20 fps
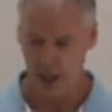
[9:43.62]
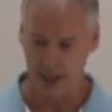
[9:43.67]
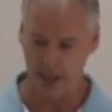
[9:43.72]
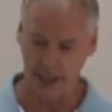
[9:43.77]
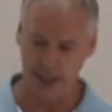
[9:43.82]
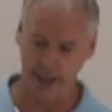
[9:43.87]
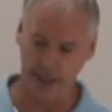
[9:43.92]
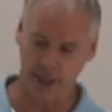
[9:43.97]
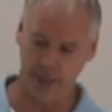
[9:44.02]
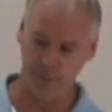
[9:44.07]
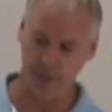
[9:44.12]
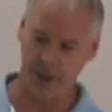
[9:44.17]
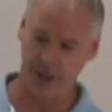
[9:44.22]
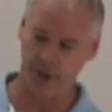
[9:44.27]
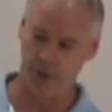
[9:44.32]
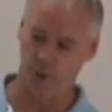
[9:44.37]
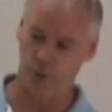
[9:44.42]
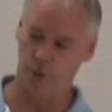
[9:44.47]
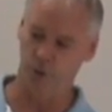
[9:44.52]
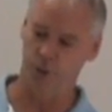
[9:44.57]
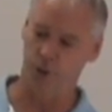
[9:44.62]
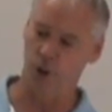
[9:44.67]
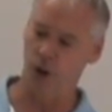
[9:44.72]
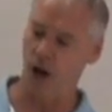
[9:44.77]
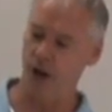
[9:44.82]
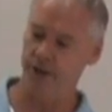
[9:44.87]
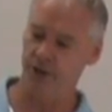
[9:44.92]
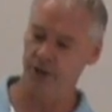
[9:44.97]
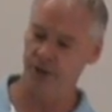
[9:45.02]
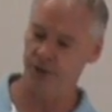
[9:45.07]
I let an inmate who was
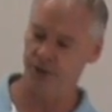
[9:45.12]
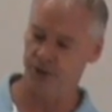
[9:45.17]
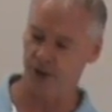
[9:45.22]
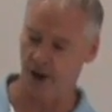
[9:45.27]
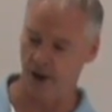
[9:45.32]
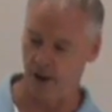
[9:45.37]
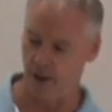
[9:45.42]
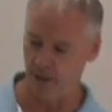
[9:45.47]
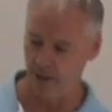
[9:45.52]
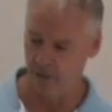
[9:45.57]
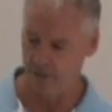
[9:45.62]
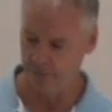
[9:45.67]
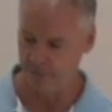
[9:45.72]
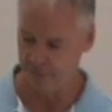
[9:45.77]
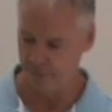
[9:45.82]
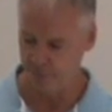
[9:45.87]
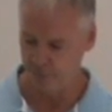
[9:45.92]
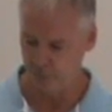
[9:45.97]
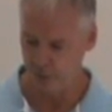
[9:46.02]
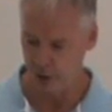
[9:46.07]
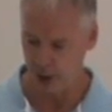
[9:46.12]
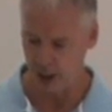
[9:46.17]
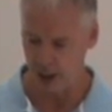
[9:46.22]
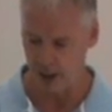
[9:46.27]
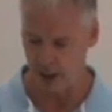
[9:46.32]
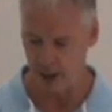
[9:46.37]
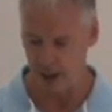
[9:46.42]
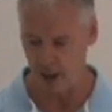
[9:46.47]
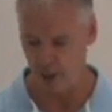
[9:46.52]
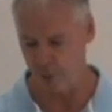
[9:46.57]
locked in a cell
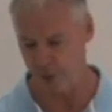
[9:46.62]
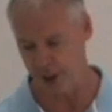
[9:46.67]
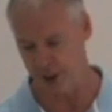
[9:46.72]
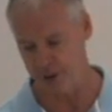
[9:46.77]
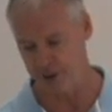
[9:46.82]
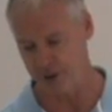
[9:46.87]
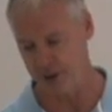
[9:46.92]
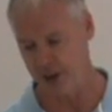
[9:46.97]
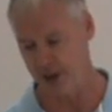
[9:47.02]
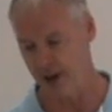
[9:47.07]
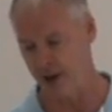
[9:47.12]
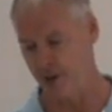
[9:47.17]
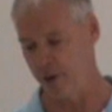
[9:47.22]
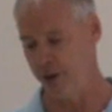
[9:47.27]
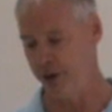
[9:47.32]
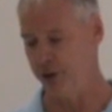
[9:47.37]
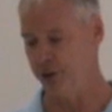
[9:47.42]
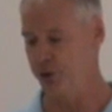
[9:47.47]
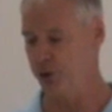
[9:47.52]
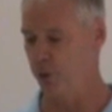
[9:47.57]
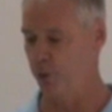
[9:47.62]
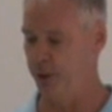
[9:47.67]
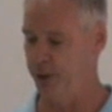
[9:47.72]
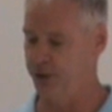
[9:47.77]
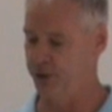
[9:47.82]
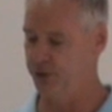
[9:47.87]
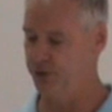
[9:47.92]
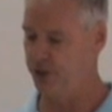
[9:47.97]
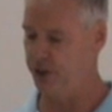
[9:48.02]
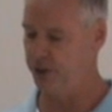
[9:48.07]
out into the area so
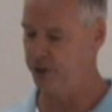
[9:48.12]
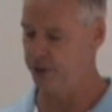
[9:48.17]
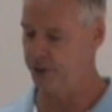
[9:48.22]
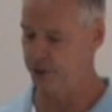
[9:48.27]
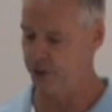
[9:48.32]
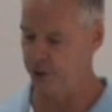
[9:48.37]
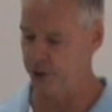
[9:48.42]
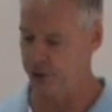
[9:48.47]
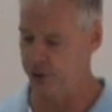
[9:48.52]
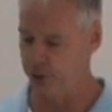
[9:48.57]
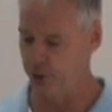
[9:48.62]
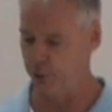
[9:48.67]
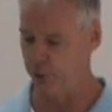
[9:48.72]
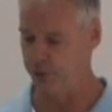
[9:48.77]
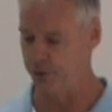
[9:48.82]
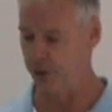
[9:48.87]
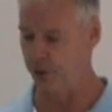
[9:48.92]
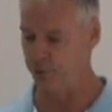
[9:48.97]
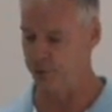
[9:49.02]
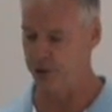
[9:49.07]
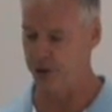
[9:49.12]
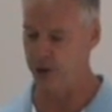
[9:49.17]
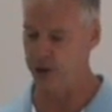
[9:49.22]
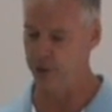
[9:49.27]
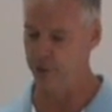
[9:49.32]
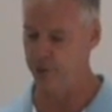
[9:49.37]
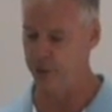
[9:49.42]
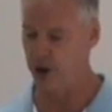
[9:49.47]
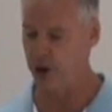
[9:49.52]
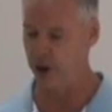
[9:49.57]
he could see the nurse who was outside
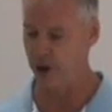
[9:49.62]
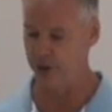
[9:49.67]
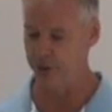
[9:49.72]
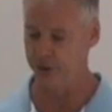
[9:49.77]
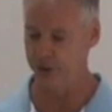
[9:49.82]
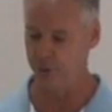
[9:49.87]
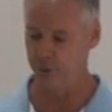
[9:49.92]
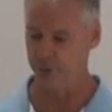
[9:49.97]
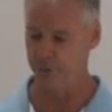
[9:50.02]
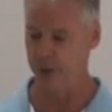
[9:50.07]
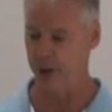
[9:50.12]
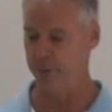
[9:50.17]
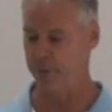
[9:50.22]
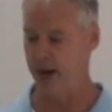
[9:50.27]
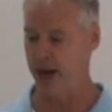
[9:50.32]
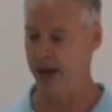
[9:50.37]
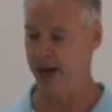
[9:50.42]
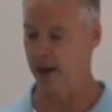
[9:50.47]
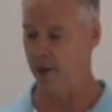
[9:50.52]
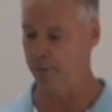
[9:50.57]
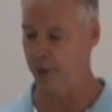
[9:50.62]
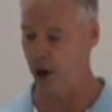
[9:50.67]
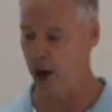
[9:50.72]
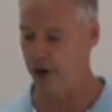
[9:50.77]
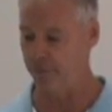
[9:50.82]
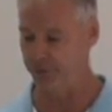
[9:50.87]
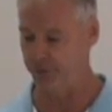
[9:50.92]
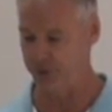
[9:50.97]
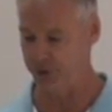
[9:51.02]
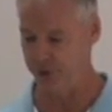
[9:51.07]
the bars with my backup
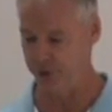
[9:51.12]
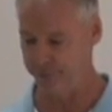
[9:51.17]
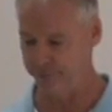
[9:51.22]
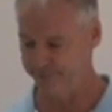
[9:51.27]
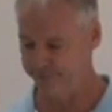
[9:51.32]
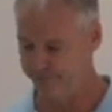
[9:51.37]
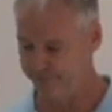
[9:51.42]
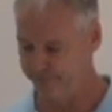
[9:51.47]
officer.